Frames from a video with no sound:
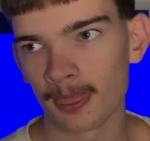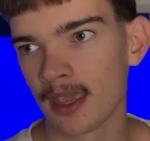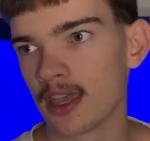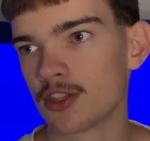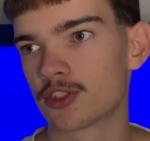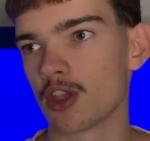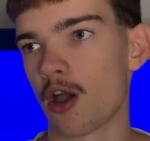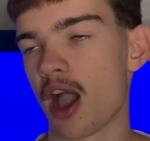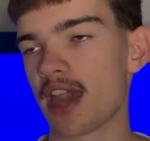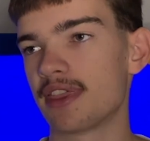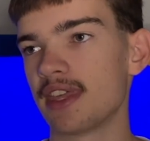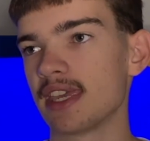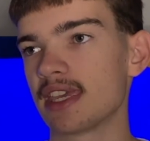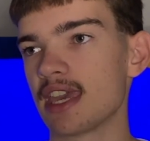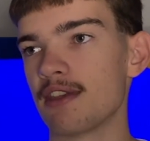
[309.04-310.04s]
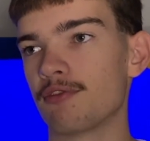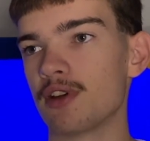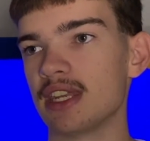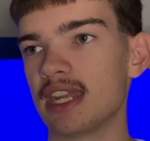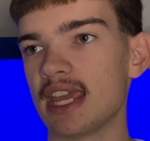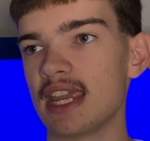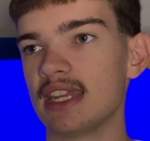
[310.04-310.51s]
So I think if we
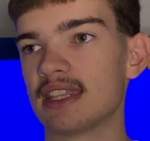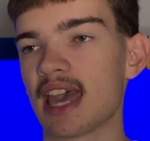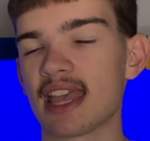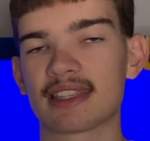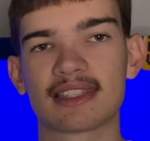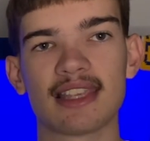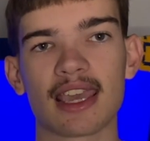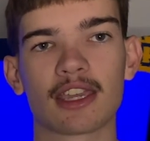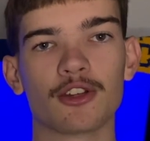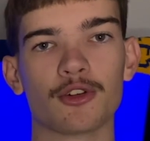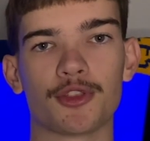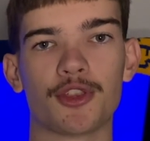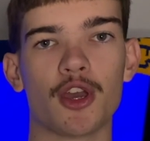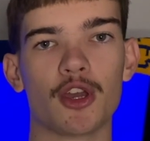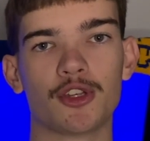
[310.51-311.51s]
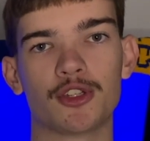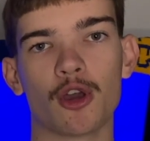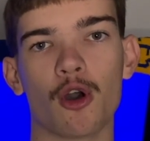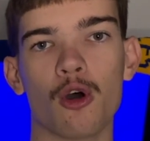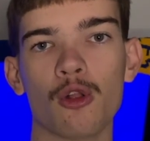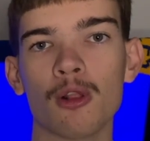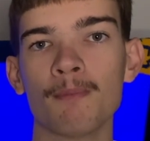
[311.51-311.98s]
need that second or third
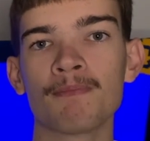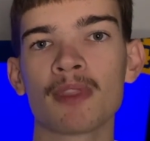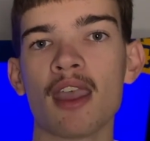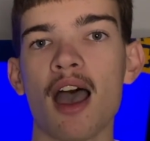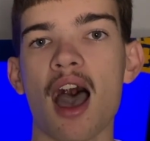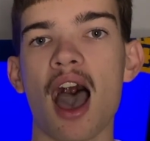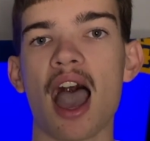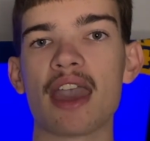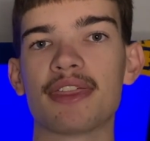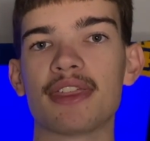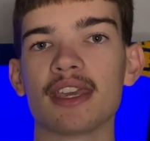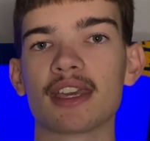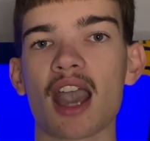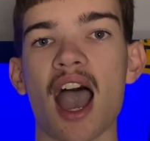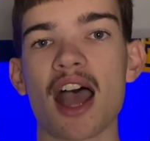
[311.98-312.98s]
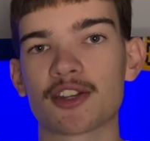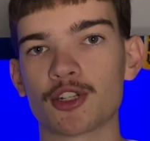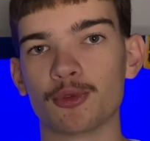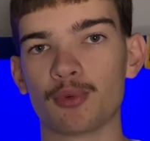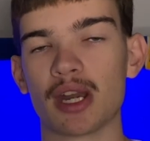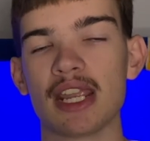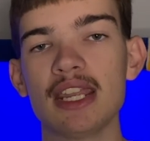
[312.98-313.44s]
tall, I think Archer
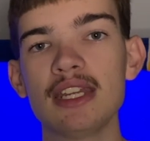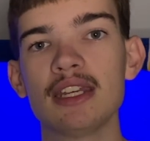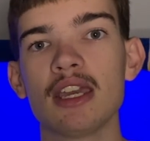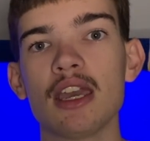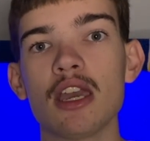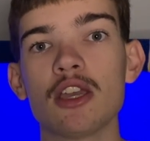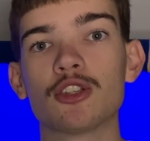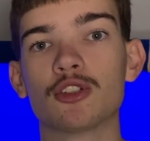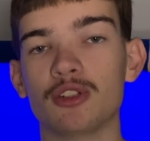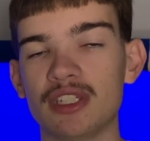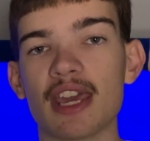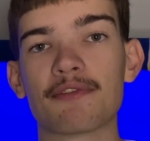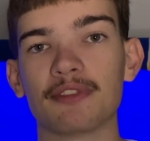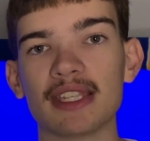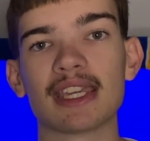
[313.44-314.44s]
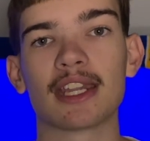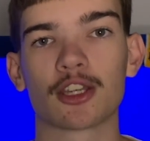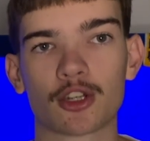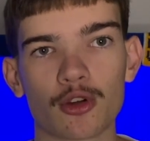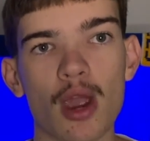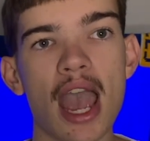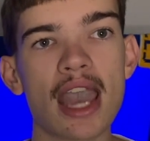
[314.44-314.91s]
Reed should definitely get a
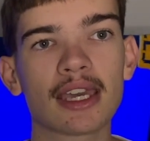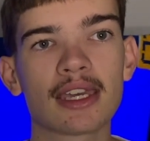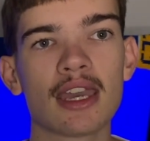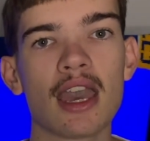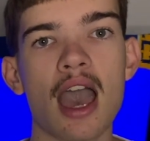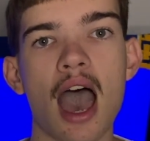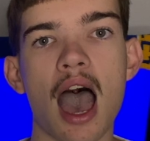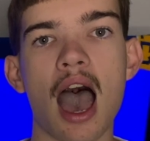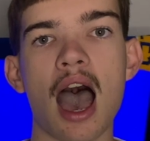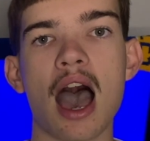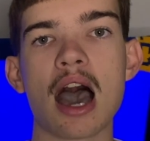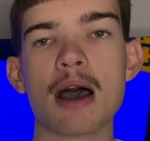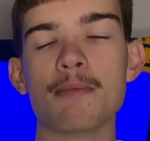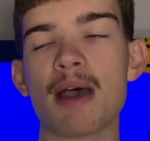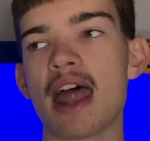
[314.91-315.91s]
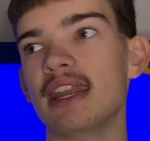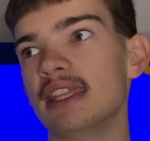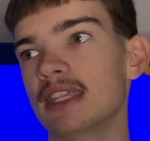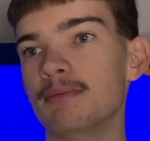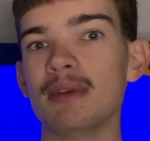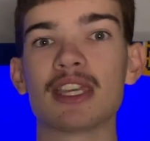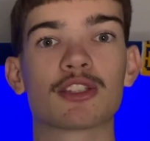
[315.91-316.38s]
crack, and in
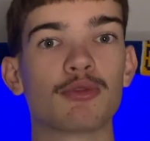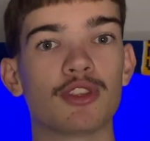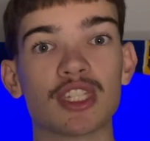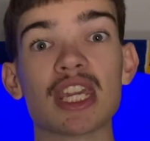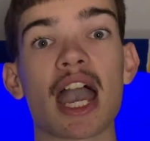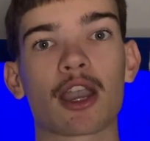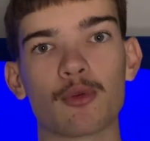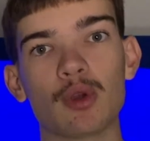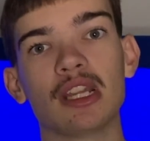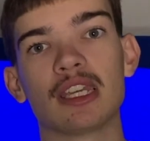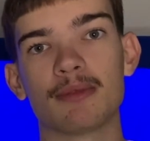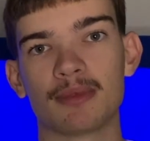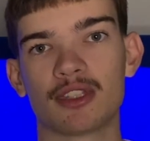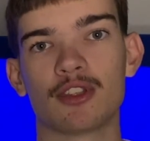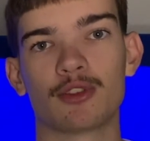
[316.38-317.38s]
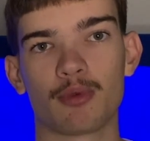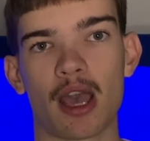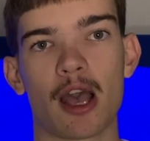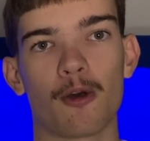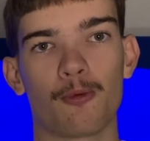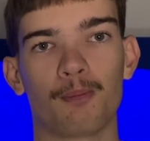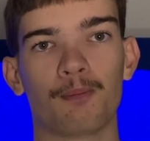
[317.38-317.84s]
the mix with Jack Williams as well.